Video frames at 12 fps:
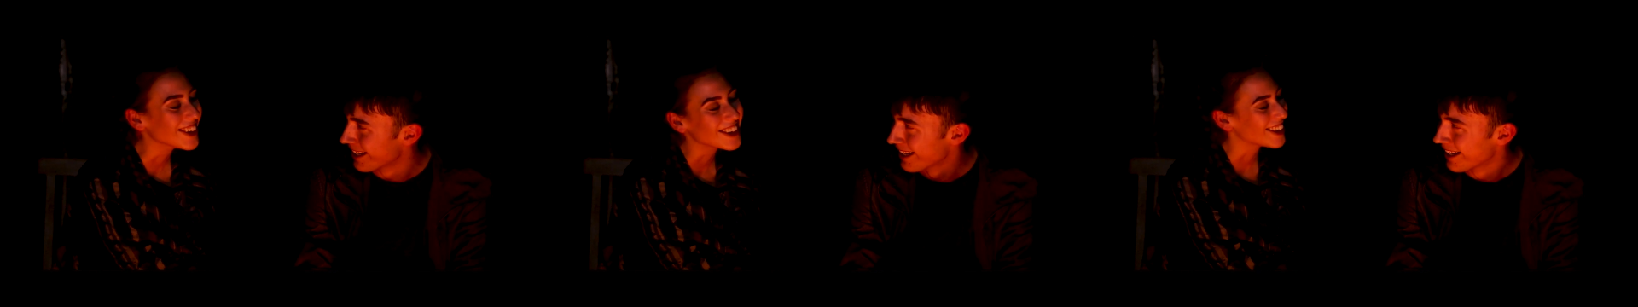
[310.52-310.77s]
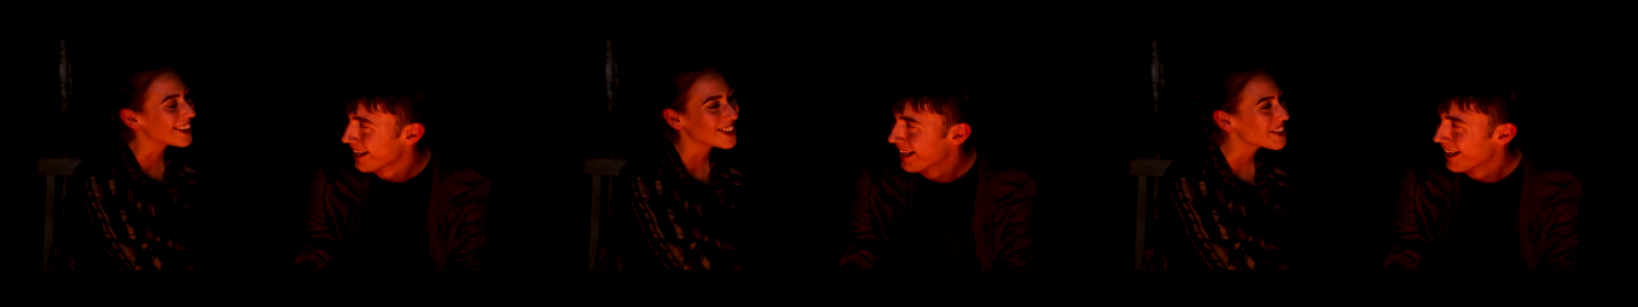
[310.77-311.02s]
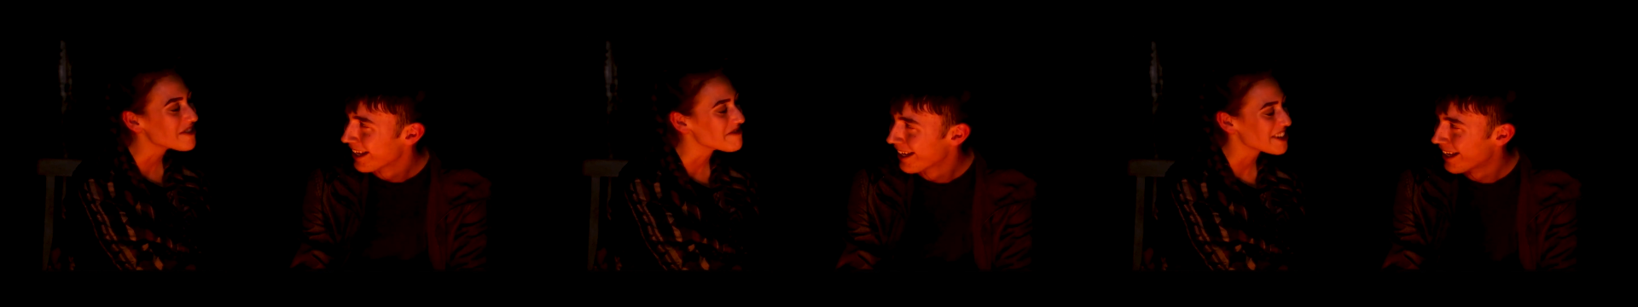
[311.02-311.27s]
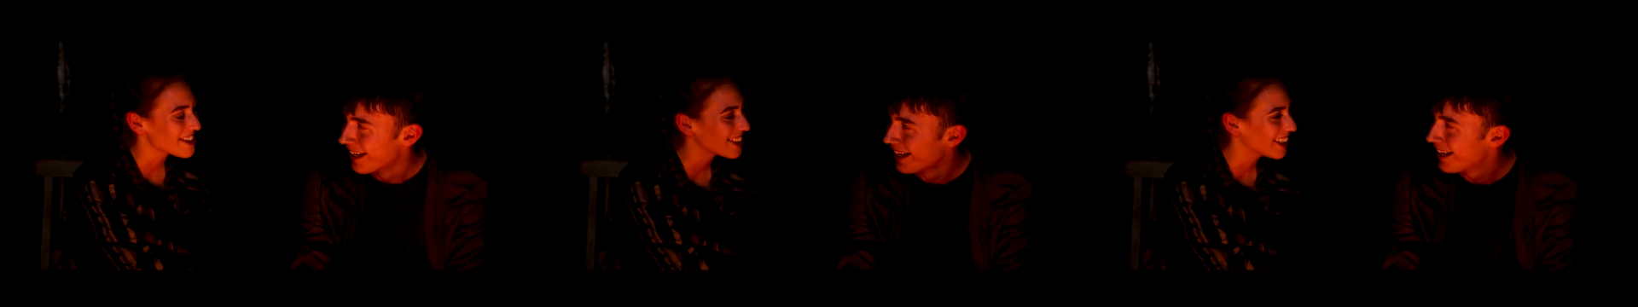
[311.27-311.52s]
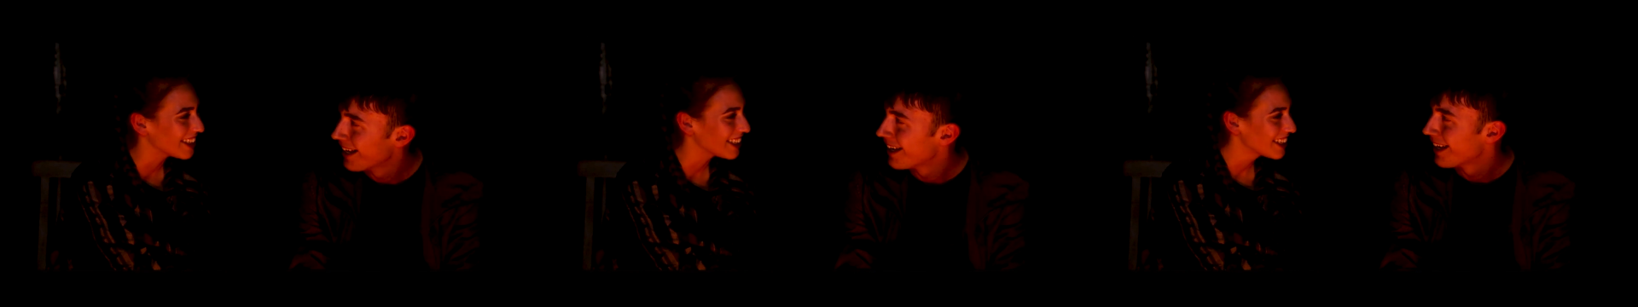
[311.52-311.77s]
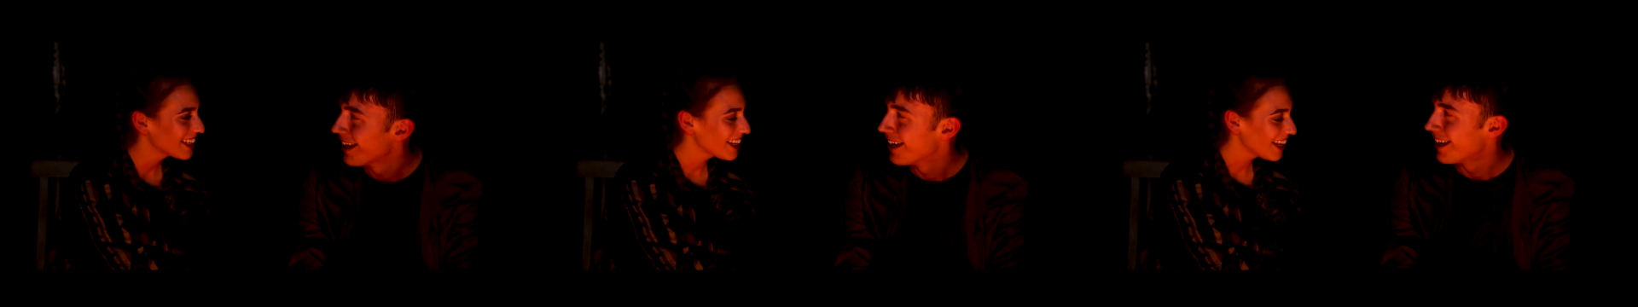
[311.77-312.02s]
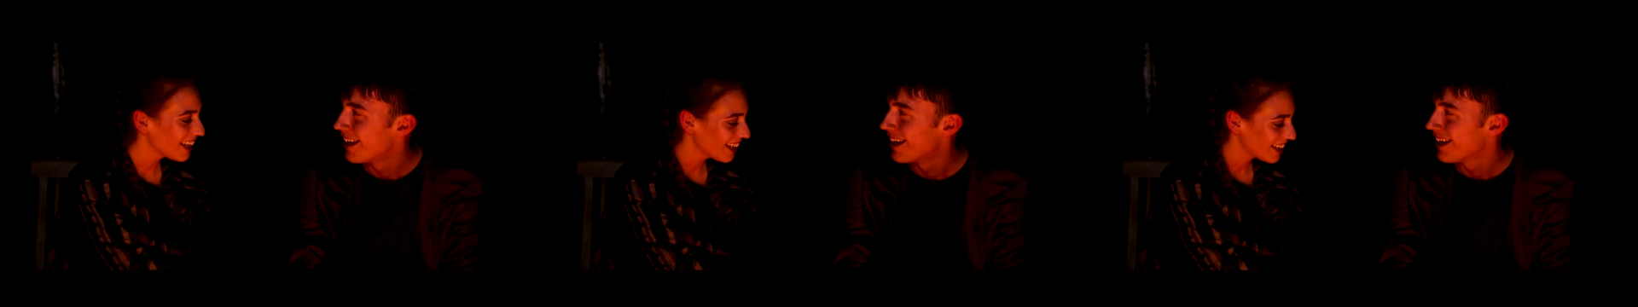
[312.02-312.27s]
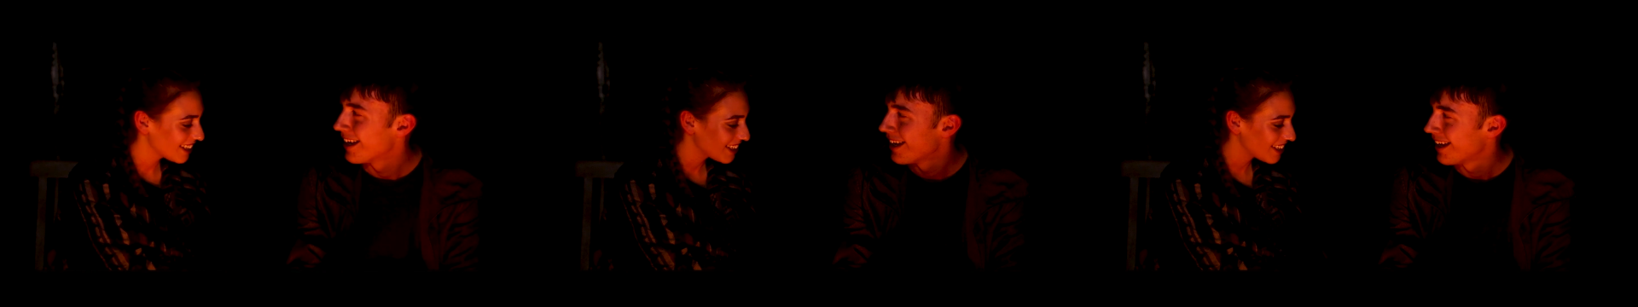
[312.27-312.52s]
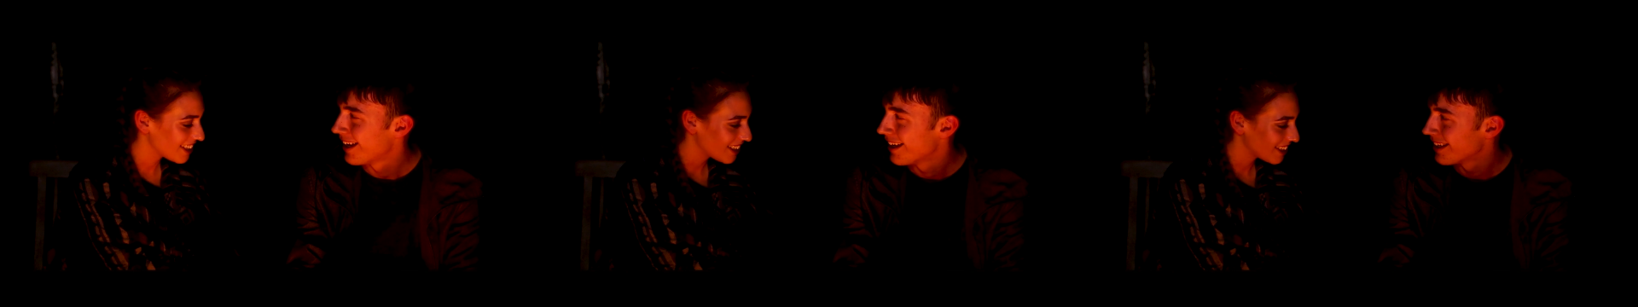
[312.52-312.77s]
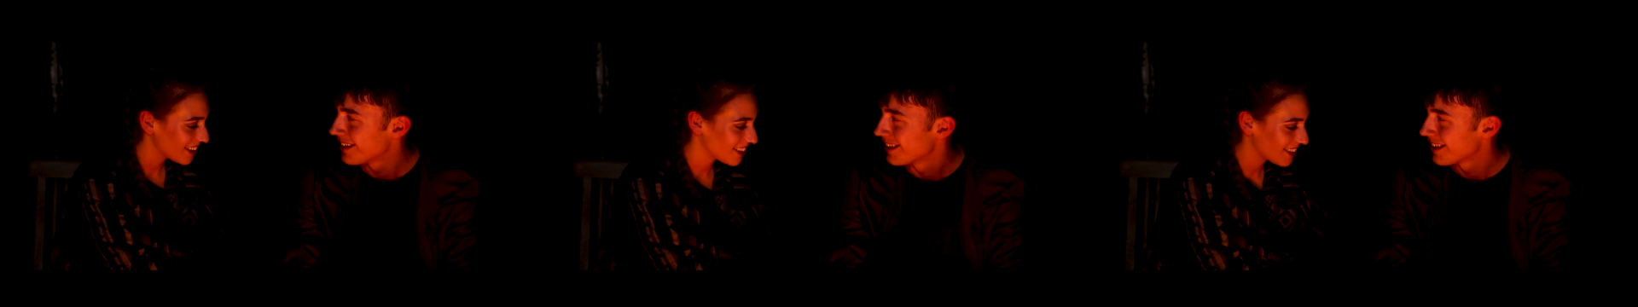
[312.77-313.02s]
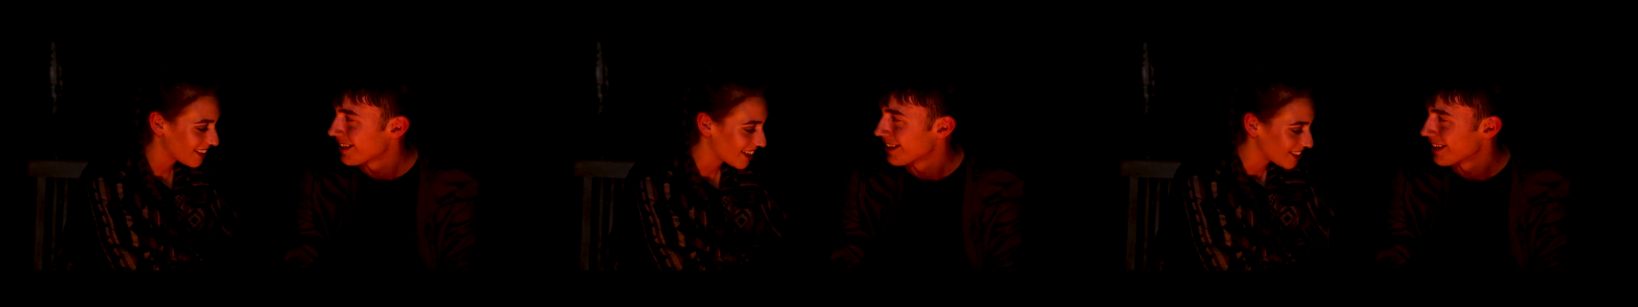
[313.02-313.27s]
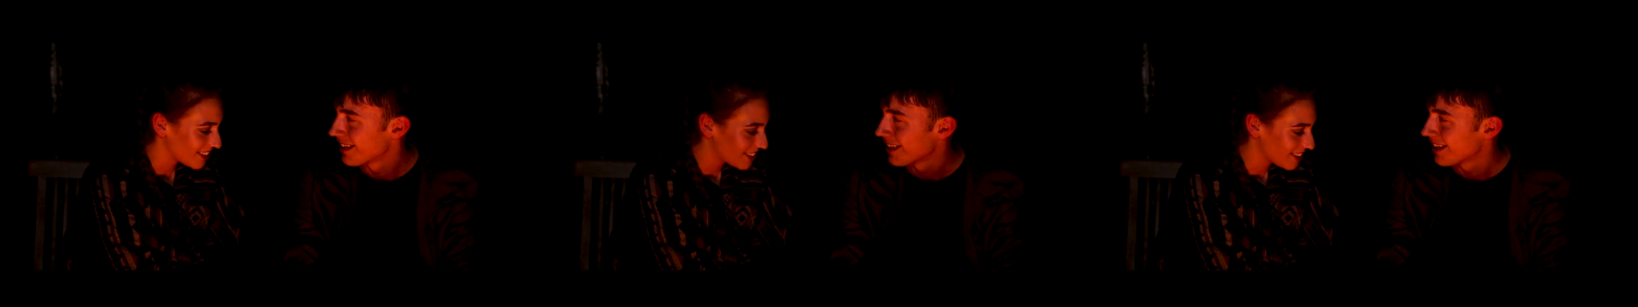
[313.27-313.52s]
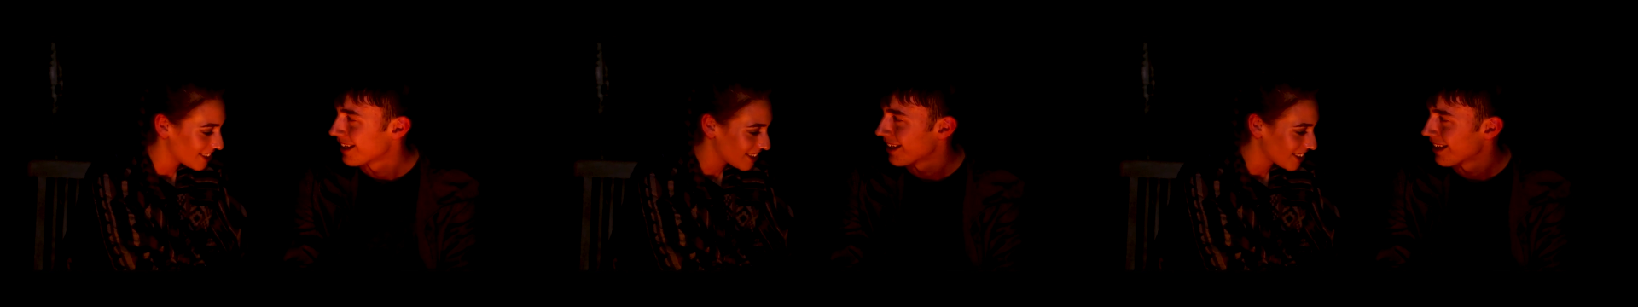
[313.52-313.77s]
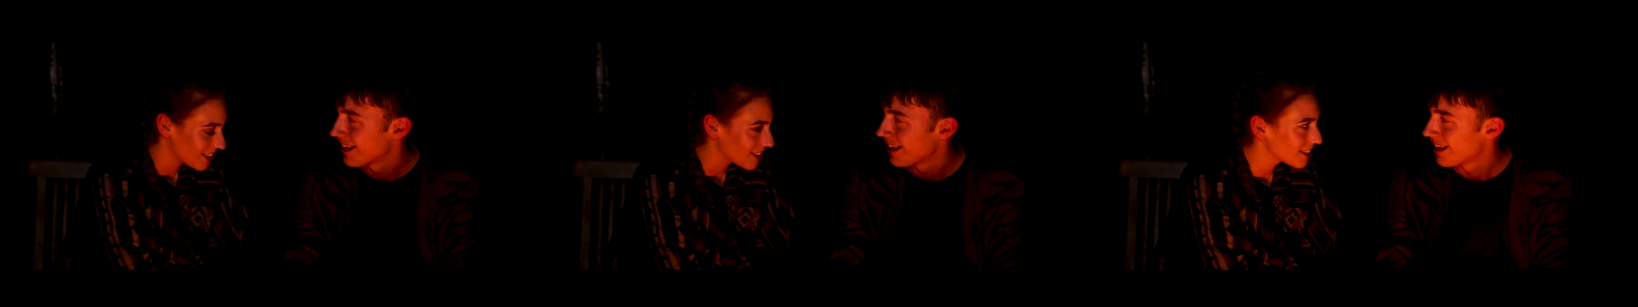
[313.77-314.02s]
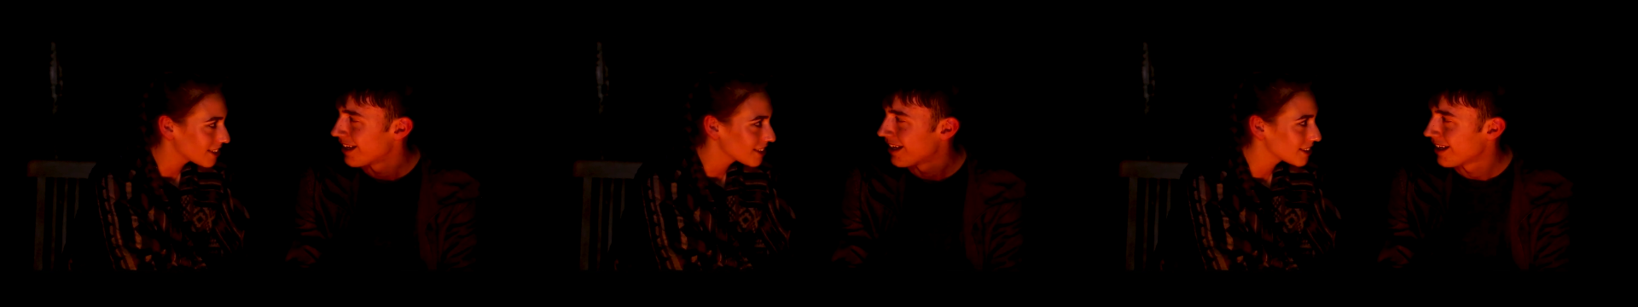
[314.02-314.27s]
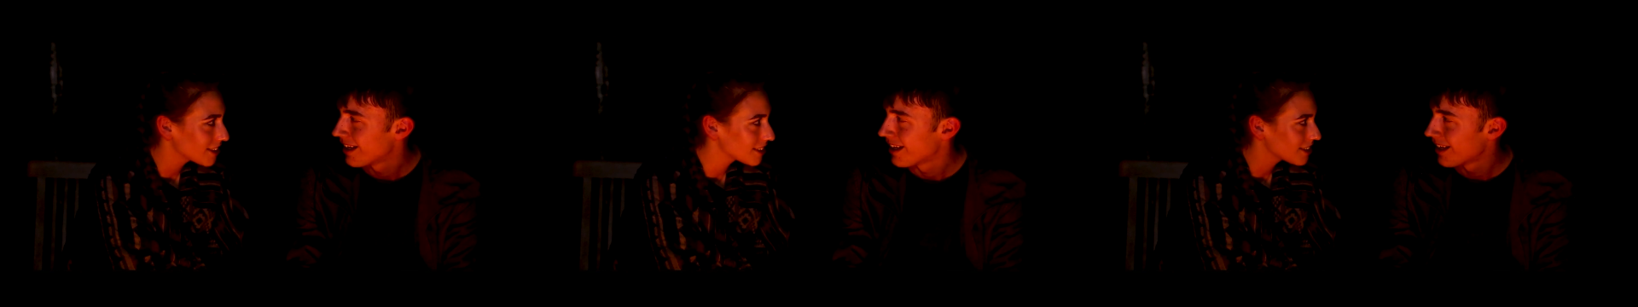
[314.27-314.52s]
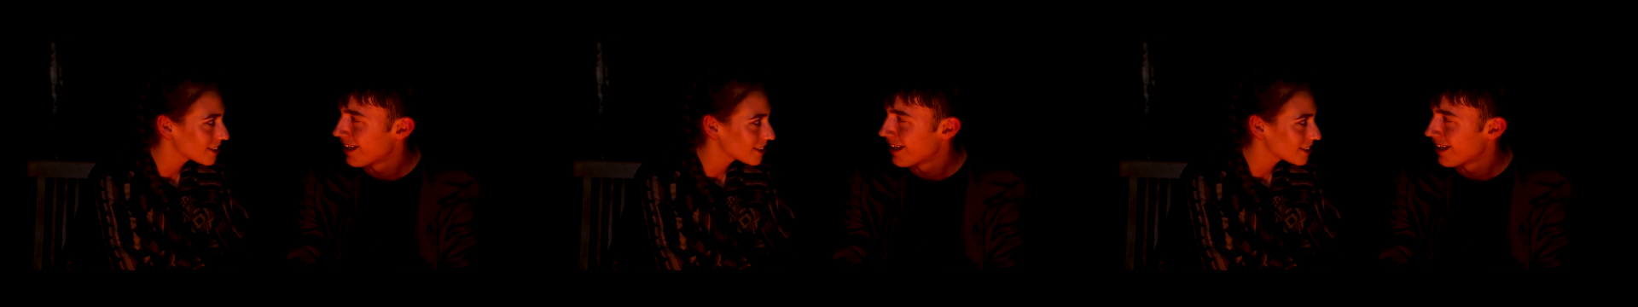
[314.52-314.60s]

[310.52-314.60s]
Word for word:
Speaker 1: no, I know what I'm doing. I, I just.